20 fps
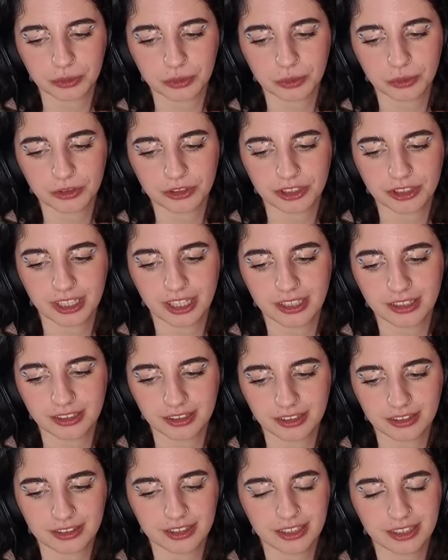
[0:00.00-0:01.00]
towards the end
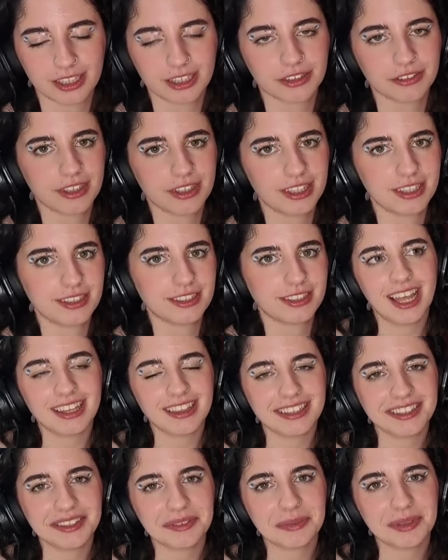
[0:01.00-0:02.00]
of the series and
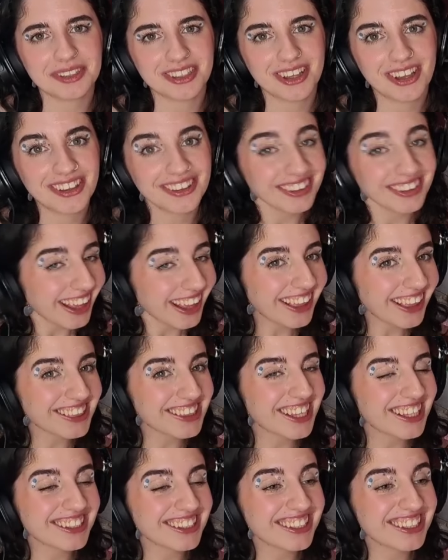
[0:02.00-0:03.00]
these bits aren't there,
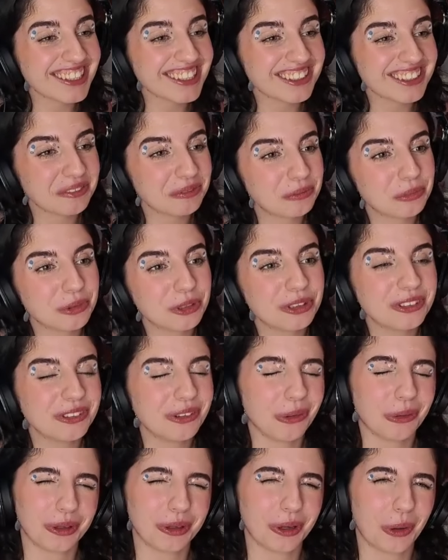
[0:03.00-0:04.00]
then it would
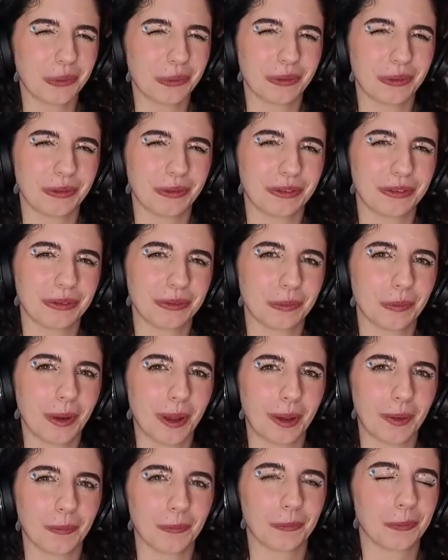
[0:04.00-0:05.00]
not go as
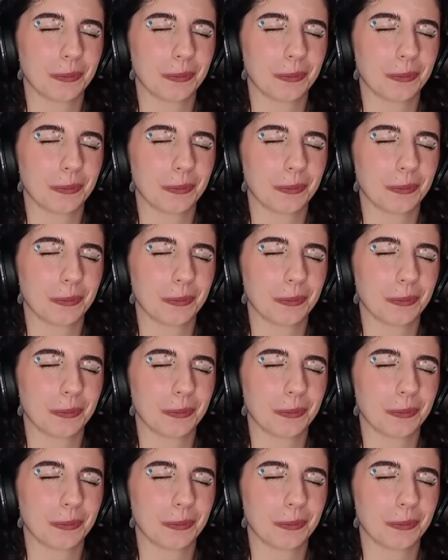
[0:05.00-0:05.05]
well.